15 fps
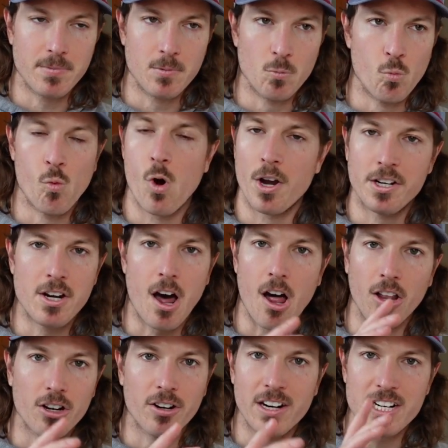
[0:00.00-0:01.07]

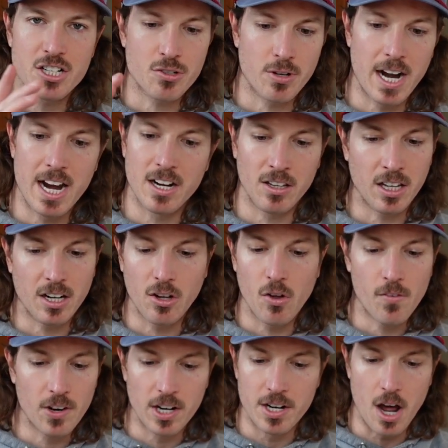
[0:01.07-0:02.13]
$1-ish range, a little
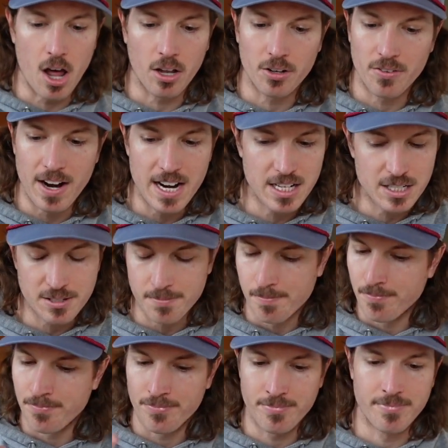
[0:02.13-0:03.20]
over $1 range,
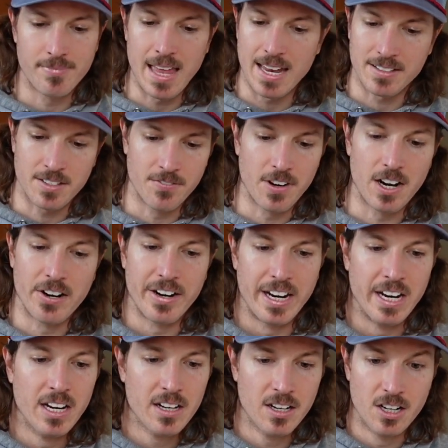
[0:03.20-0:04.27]
that's a
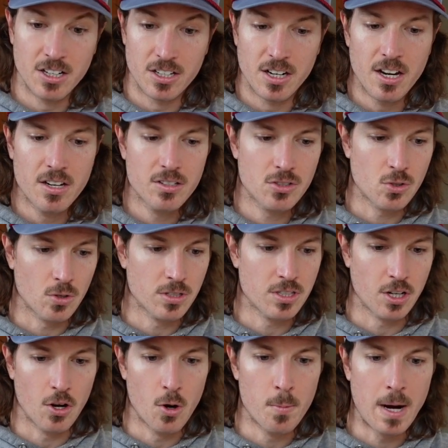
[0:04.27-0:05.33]
very good source
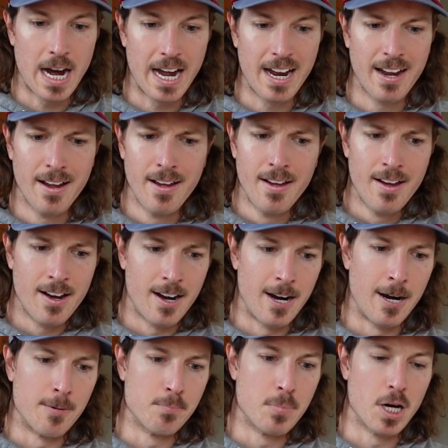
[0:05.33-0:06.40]
to go by.
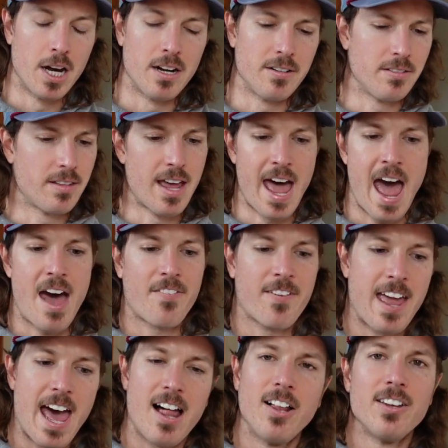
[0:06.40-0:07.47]
But the half
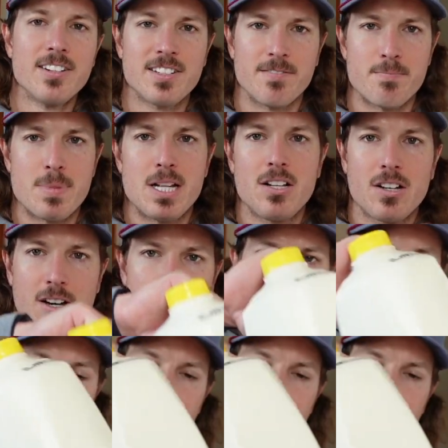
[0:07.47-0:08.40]
gallons of milk,